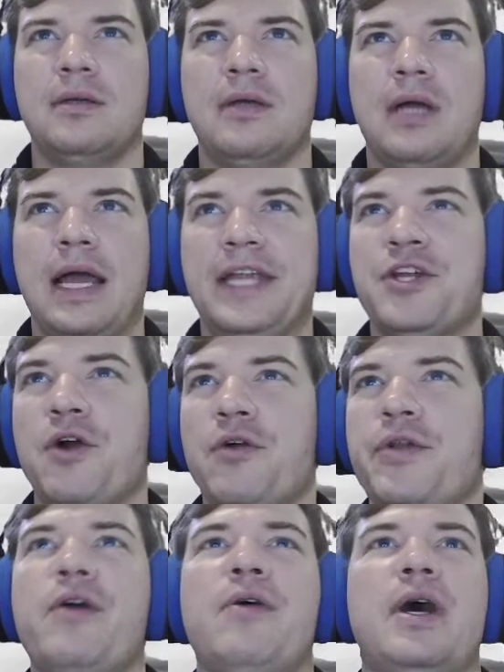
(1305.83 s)
I don't
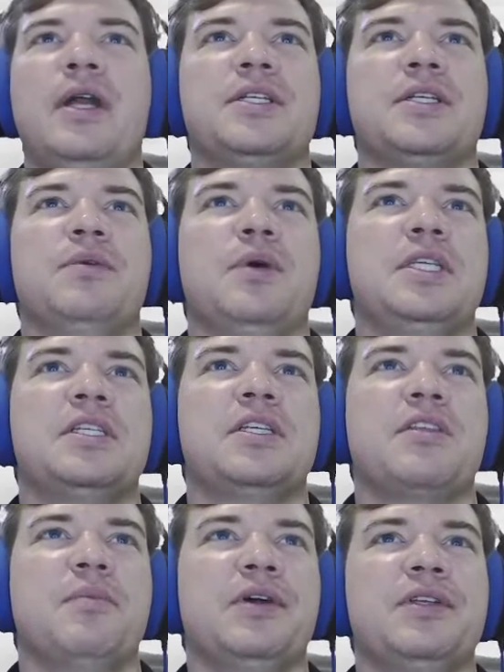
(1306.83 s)
know honestly what these other
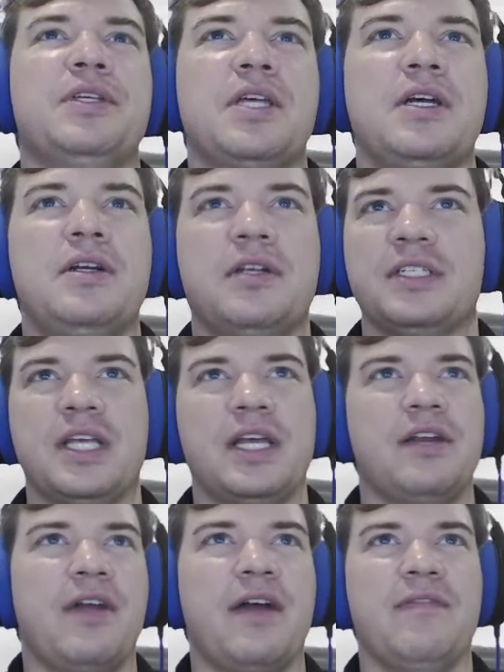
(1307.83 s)
buildings are because I
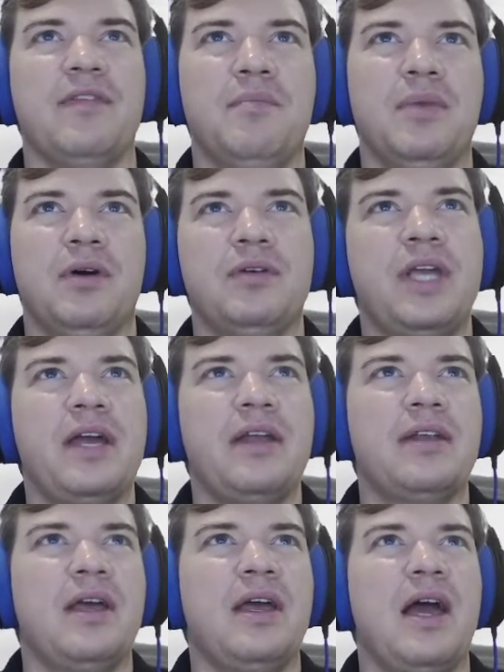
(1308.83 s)
don't have them built yet.
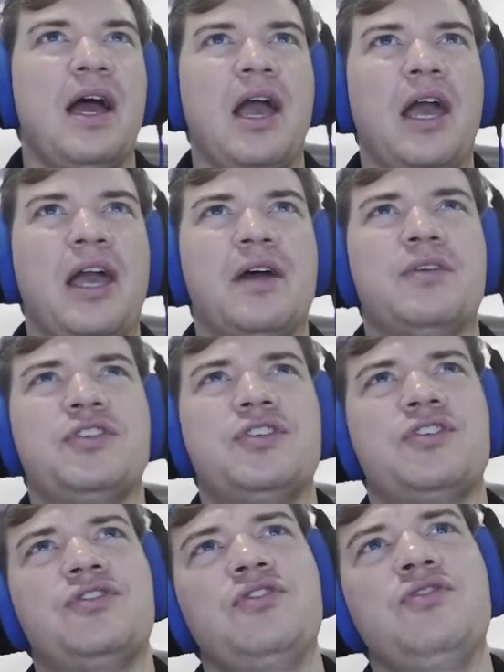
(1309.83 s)
I
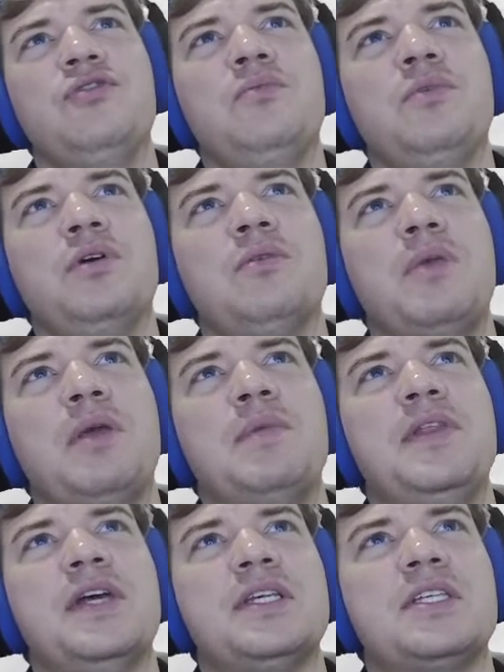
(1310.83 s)
assume maybe
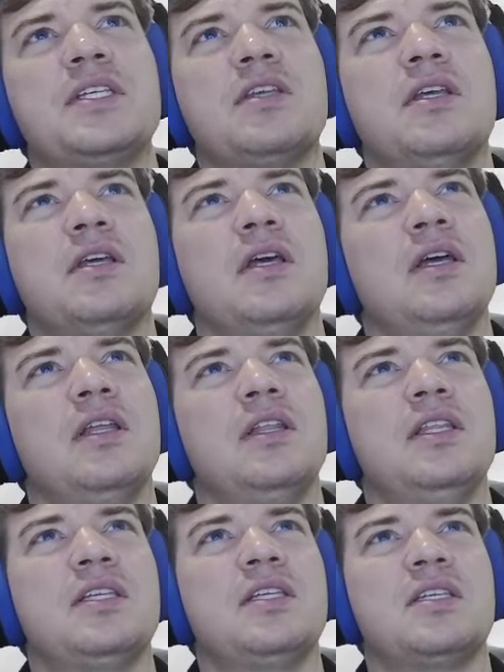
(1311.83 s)
this
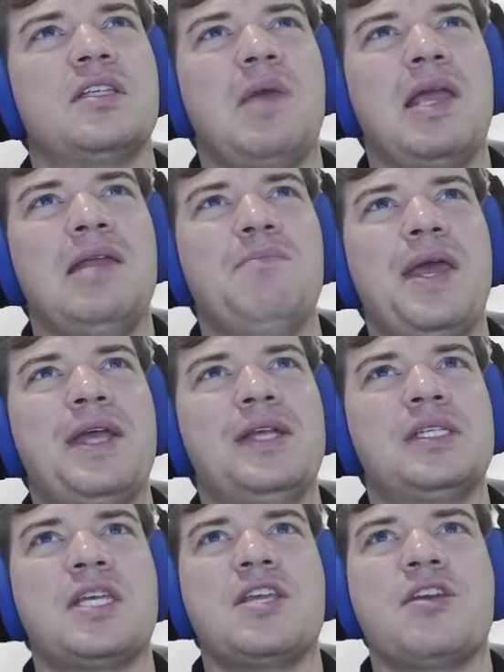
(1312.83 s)
is the main base
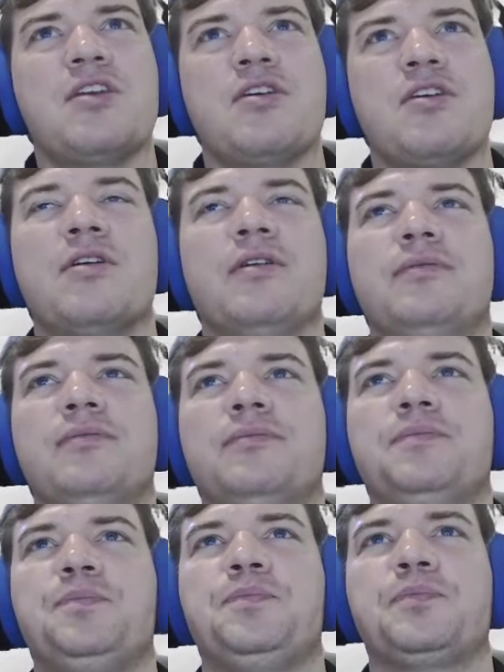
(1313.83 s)
here.
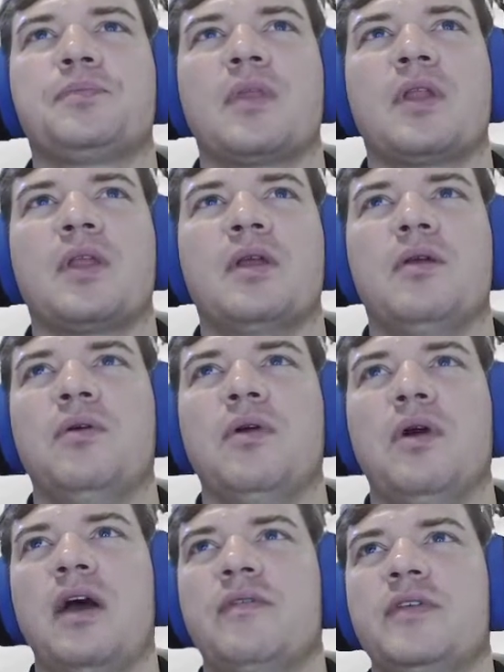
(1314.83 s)

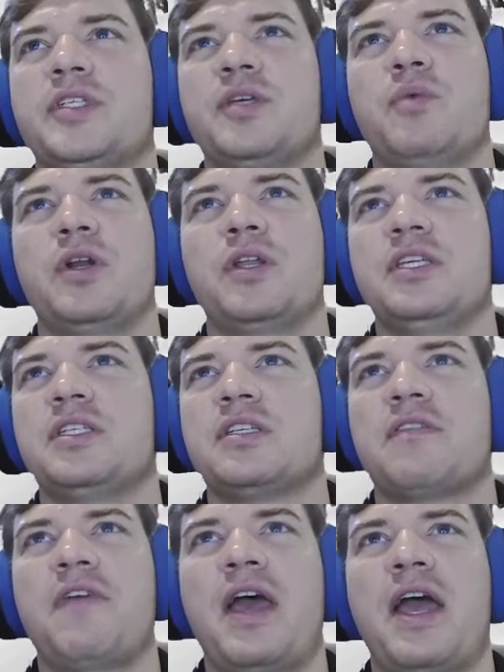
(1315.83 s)
Obviously one of these is a
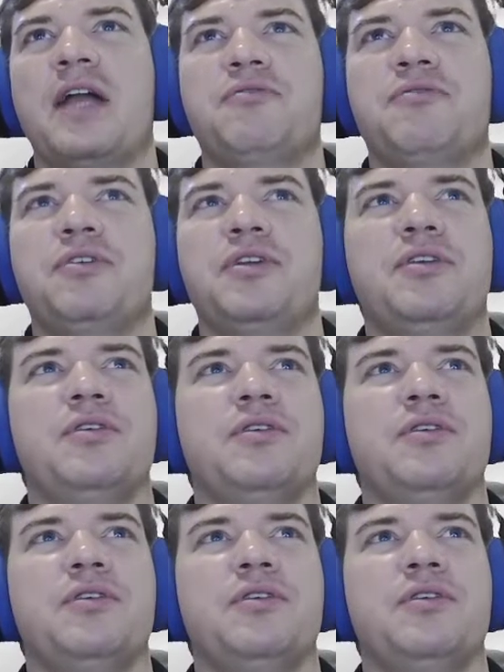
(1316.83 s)
factory,